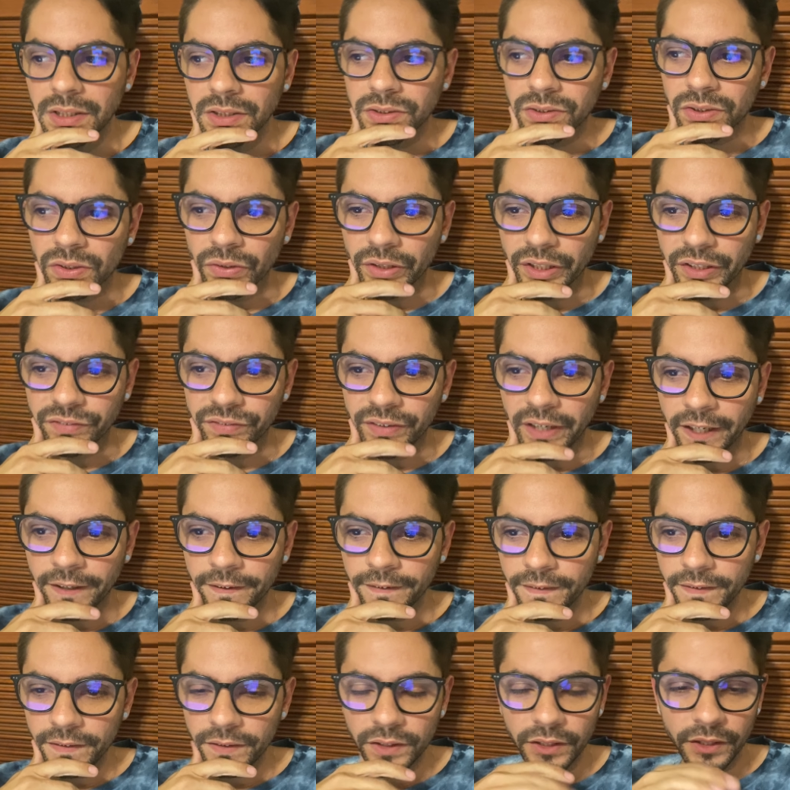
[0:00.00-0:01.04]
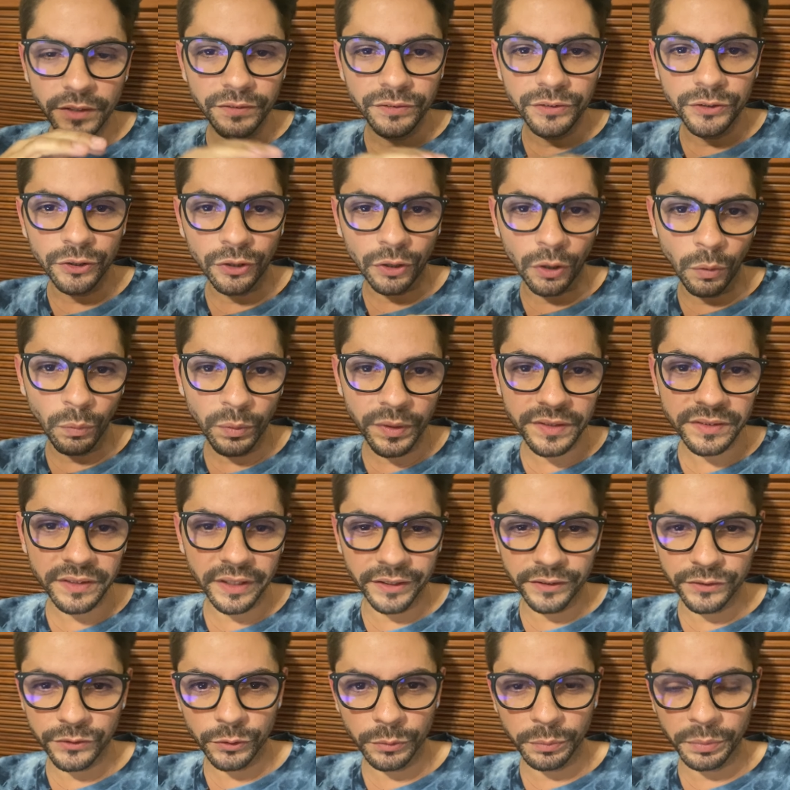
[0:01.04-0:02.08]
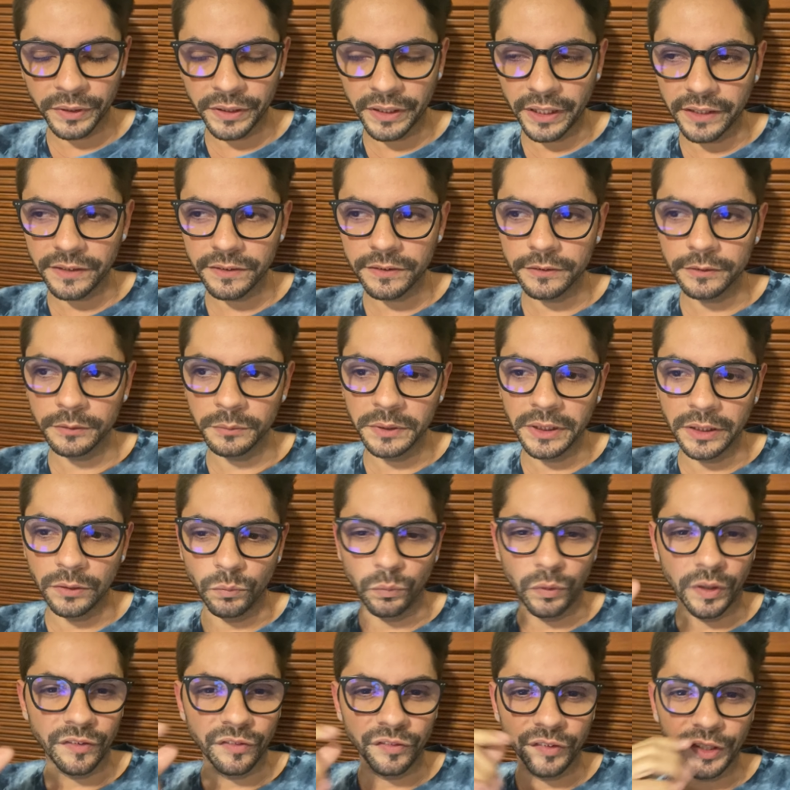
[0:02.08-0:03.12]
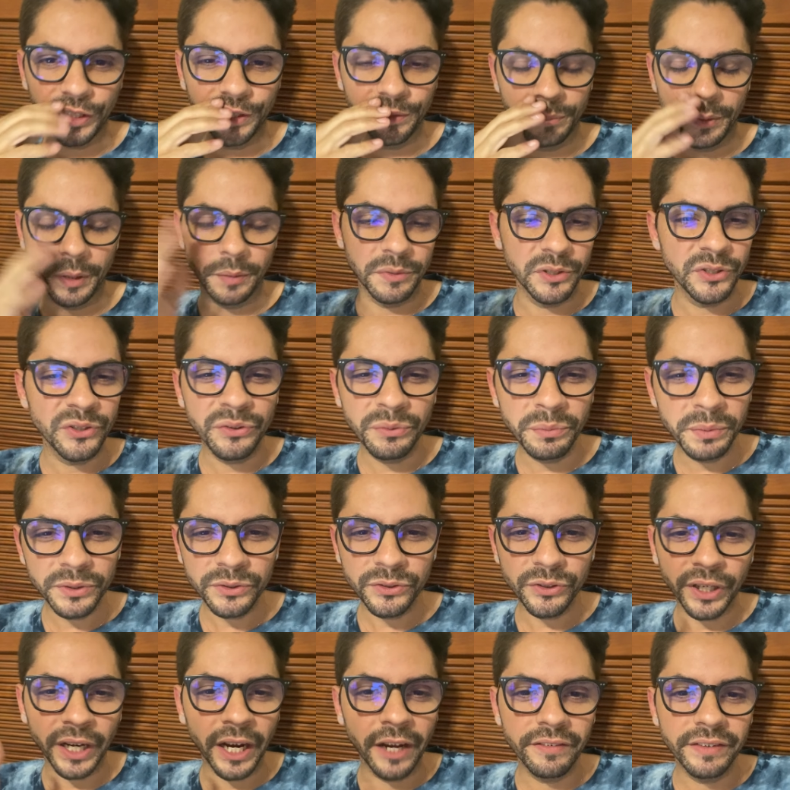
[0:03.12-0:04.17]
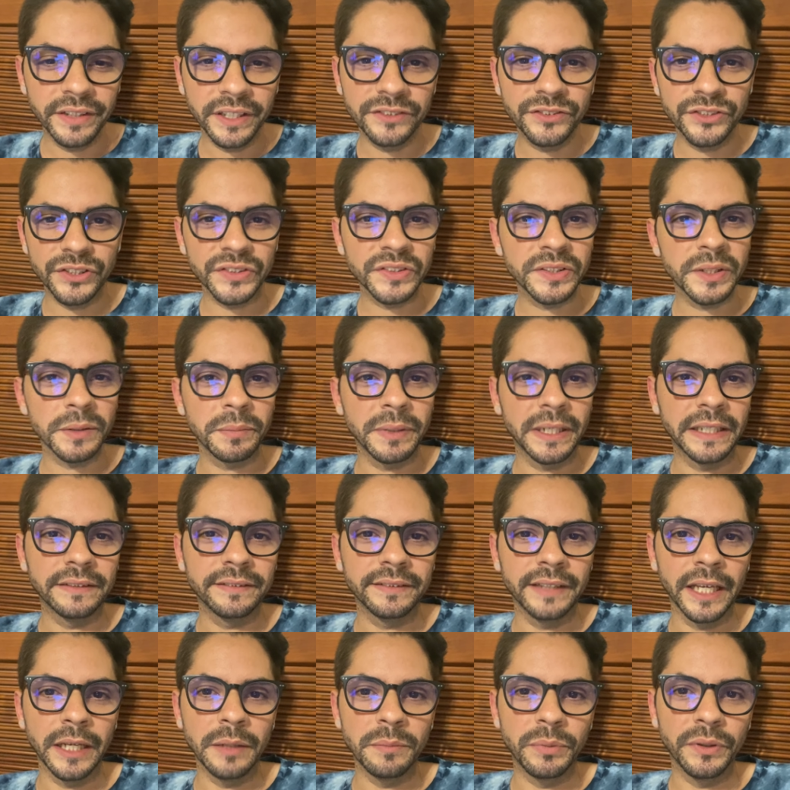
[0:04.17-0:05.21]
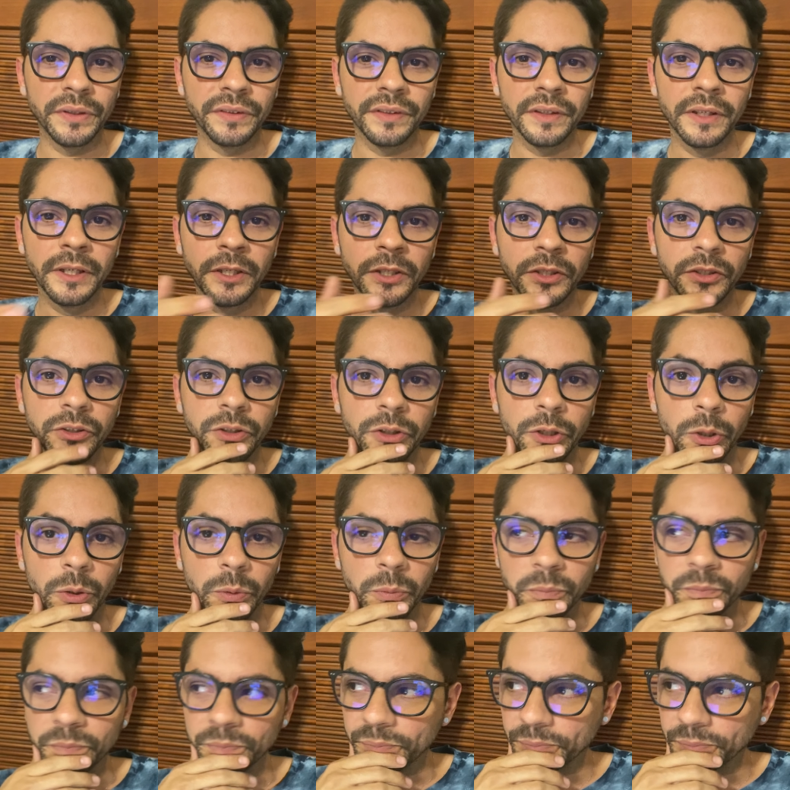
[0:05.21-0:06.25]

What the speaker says: So if you're always like super nice to me, and one day maybe you're having just a bad day, but you know